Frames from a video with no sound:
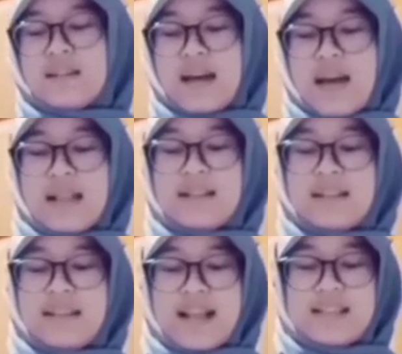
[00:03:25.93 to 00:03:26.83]
and
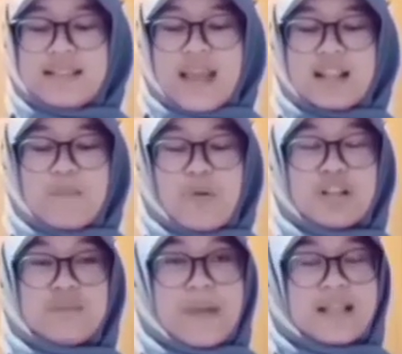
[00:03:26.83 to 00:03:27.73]
the next day the
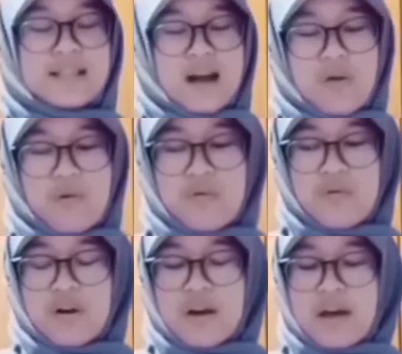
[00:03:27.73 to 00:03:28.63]
policeman saw.
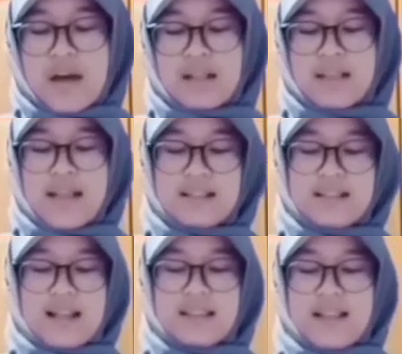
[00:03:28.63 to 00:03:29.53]
And then
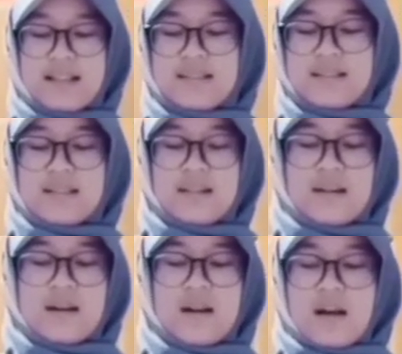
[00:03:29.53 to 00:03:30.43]
sentence
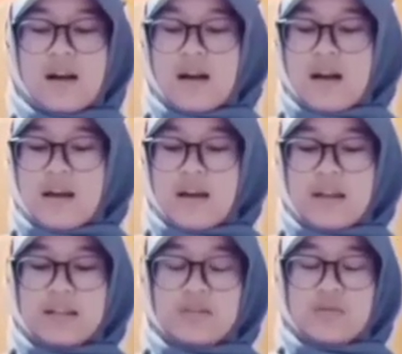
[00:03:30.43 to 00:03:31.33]

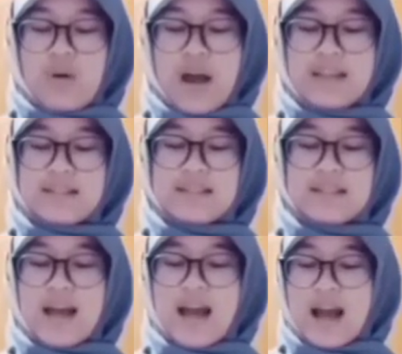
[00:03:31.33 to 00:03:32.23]
is twice,
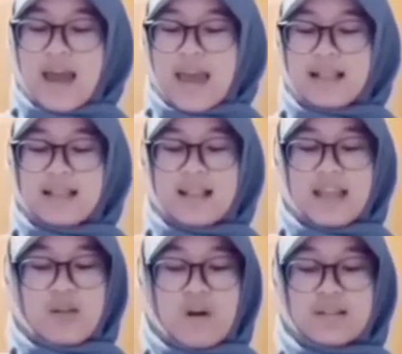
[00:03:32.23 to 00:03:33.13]
and
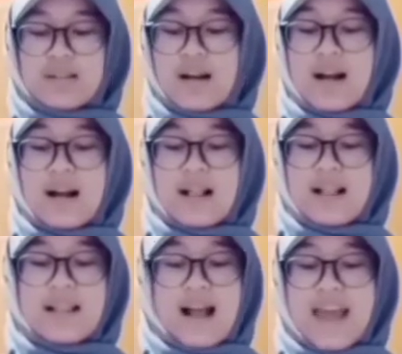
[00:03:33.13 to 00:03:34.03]
it was a
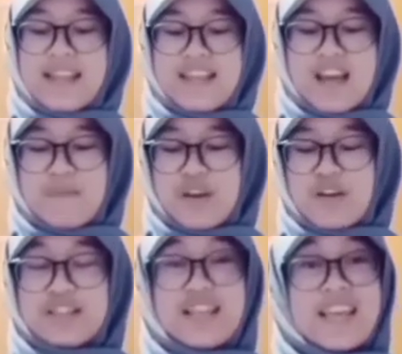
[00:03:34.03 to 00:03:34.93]
great idea
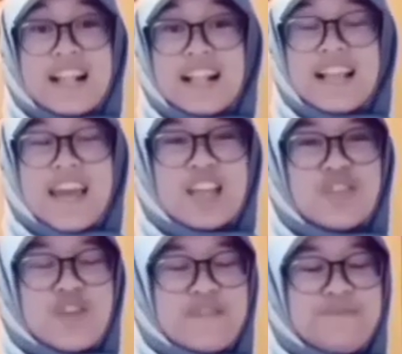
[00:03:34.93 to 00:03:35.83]
because he really
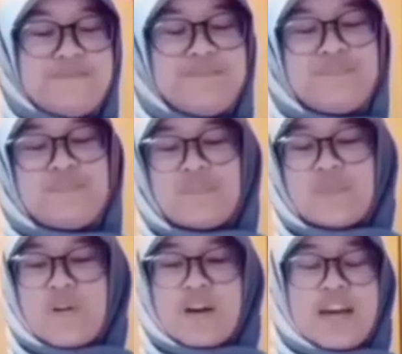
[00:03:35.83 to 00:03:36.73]
enjoyed.
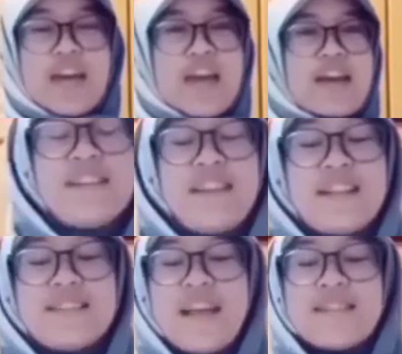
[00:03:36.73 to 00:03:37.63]
Okay, the
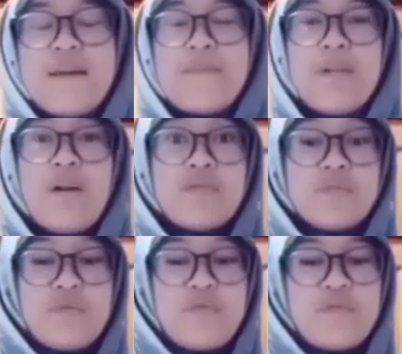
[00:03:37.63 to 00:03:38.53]
next example of
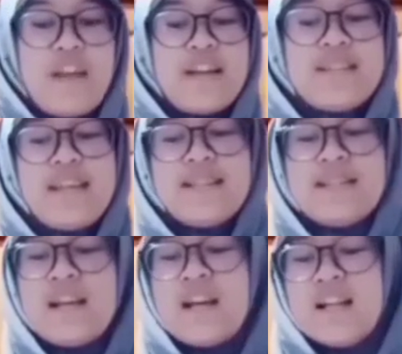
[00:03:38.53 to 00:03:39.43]
spoof text is
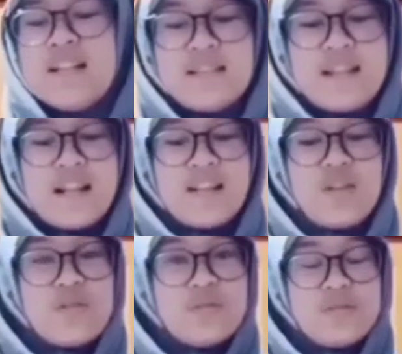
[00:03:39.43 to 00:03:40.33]

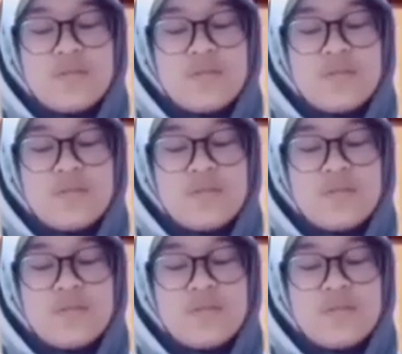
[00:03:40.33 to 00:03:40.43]
Nasruddin Court.